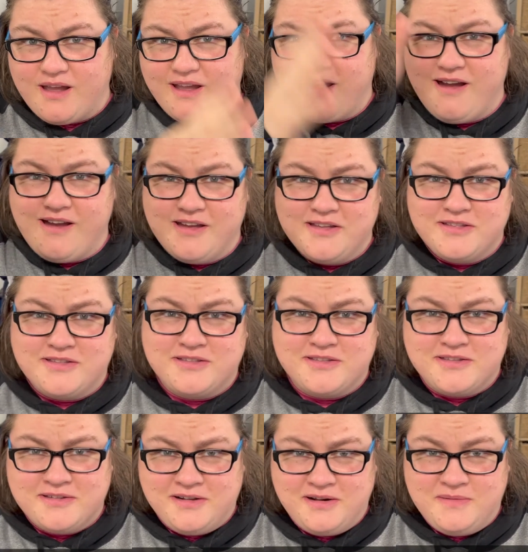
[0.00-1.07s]
guys,
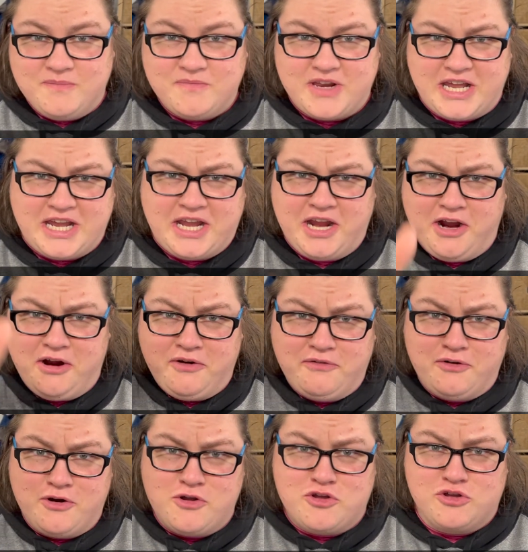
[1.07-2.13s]
take care of
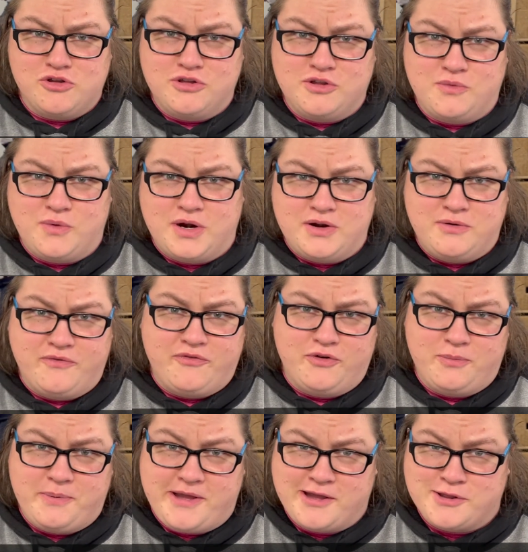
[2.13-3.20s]
her. She's a wonderful
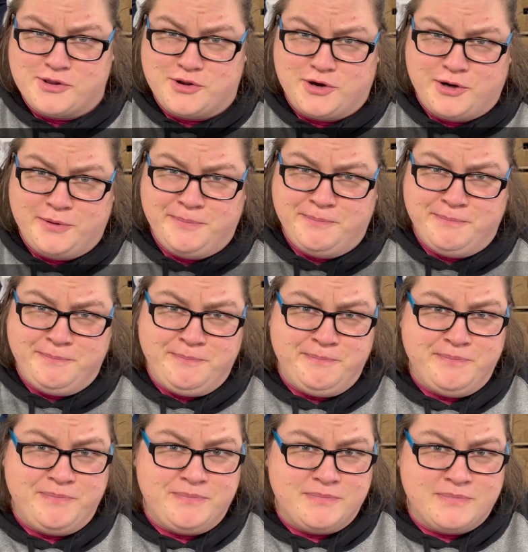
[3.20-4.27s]
pastor.
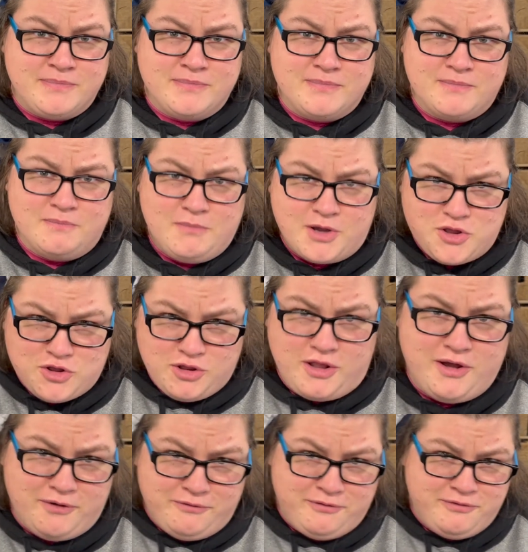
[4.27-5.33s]
Much
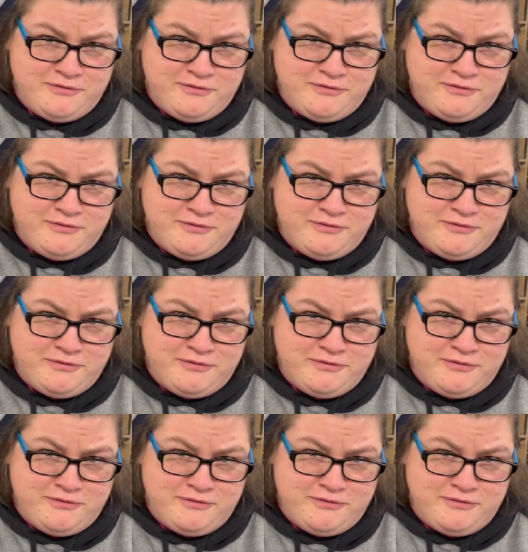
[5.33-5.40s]
love.